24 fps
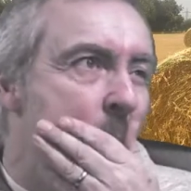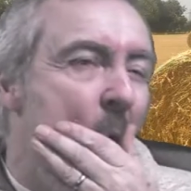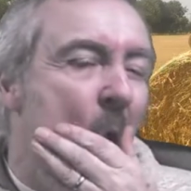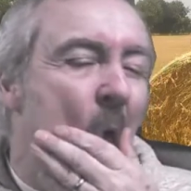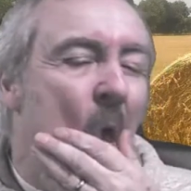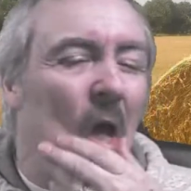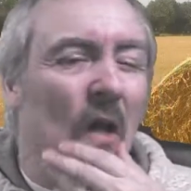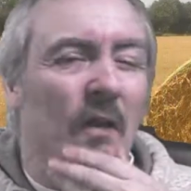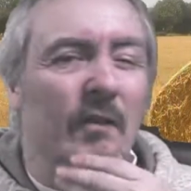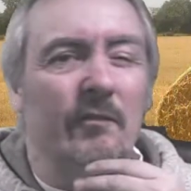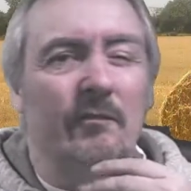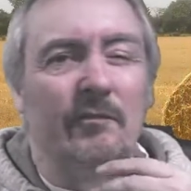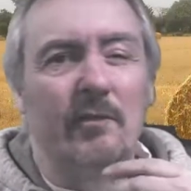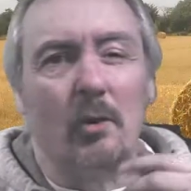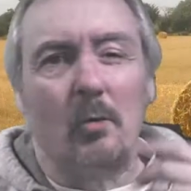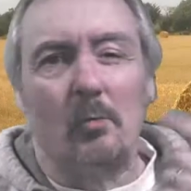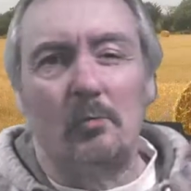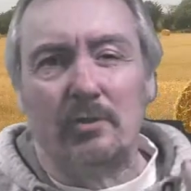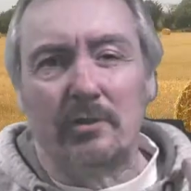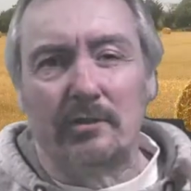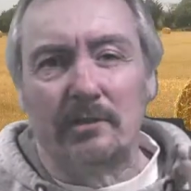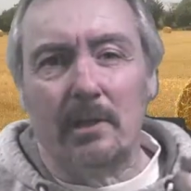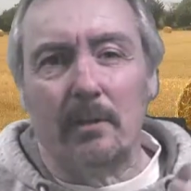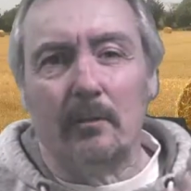It's filmed
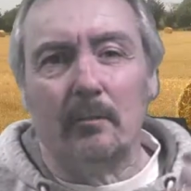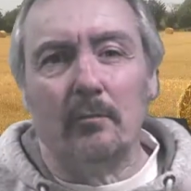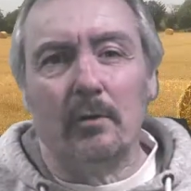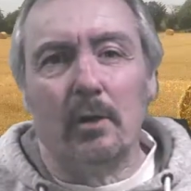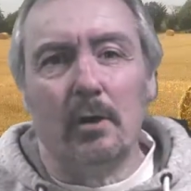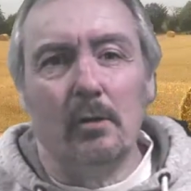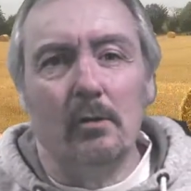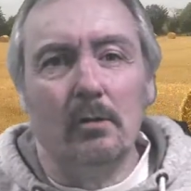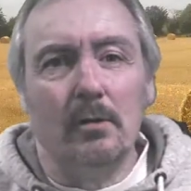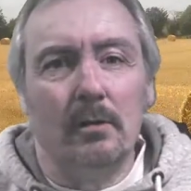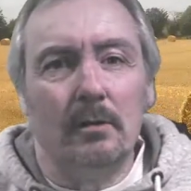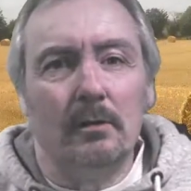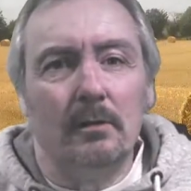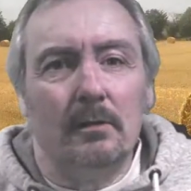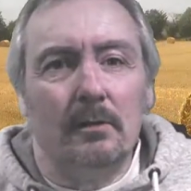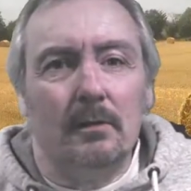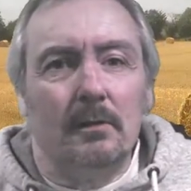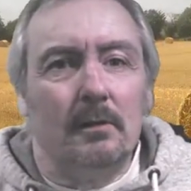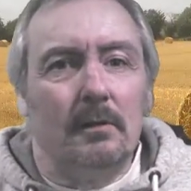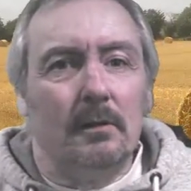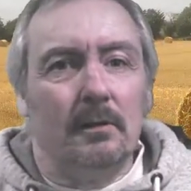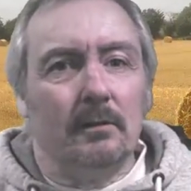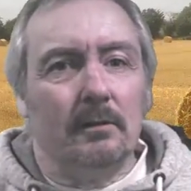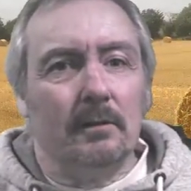just up the road.
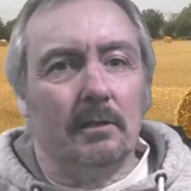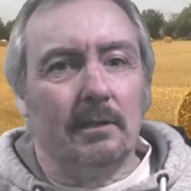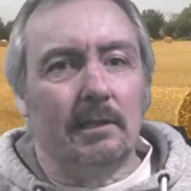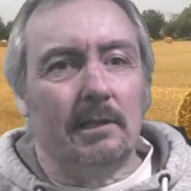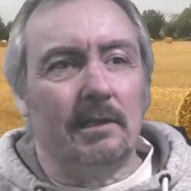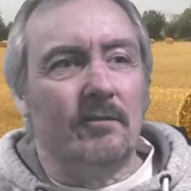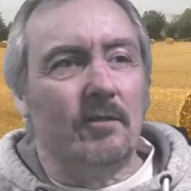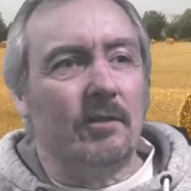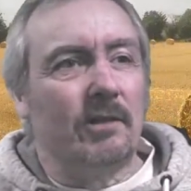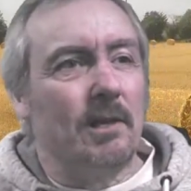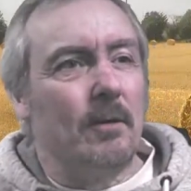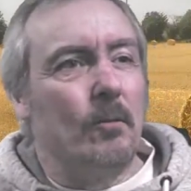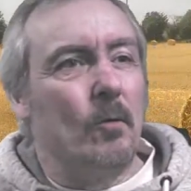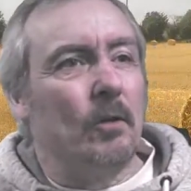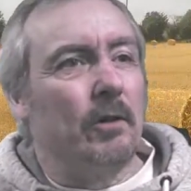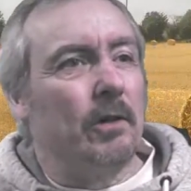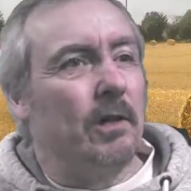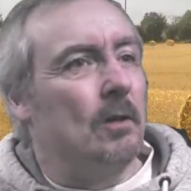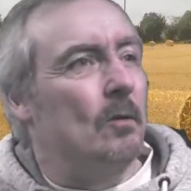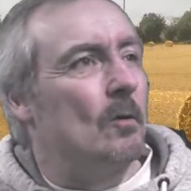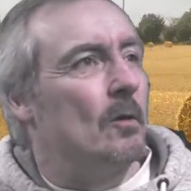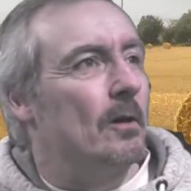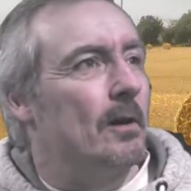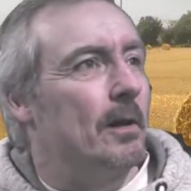That'll give you some idea
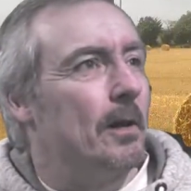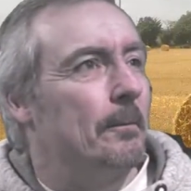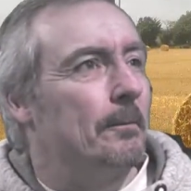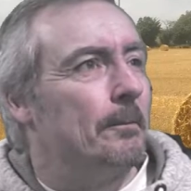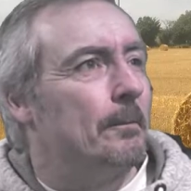where I am.